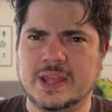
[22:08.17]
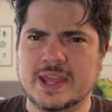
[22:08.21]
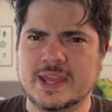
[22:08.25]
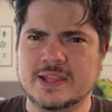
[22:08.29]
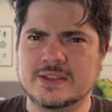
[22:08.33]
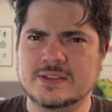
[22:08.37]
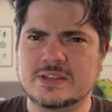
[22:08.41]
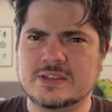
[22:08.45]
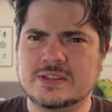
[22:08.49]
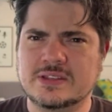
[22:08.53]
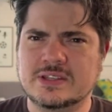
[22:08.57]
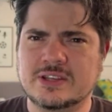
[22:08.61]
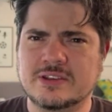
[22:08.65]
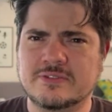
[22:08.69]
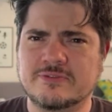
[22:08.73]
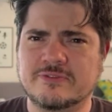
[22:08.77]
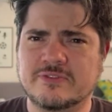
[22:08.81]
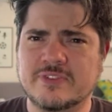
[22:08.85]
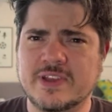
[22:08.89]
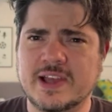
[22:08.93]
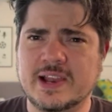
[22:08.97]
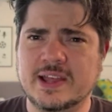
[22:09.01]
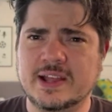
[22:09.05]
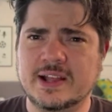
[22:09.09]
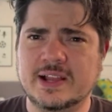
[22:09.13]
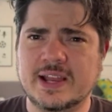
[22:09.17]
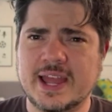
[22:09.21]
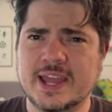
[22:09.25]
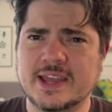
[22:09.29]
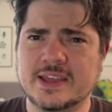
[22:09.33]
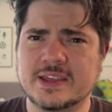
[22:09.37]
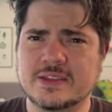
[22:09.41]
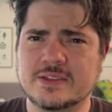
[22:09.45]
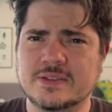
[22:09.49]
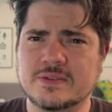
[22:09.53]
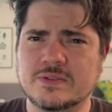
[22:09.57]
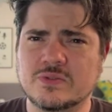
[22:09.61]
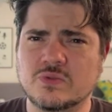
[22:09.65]
into feeling
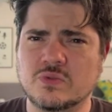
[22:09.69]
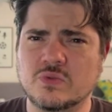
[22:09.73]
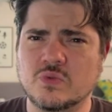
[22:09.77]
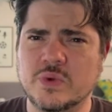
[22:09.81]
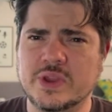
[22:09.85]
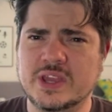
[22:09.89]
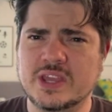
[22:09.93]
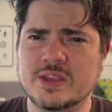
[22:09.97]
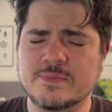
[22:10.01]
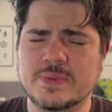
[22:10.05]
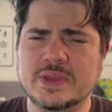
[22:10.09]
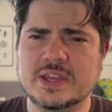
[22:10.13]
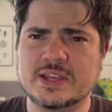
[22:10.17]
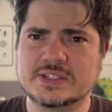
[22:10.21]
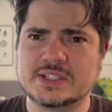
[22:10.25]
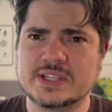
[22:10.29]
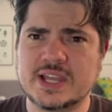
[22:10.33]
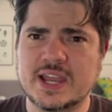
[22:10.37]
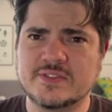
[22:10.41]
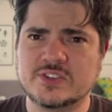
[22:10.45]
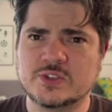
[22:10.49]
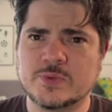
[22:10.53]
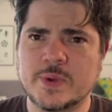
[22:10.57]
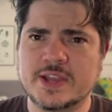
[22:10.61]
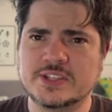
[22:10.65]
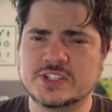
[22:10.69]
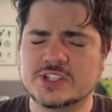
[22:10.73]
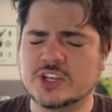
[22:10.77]
like we can be a safe space,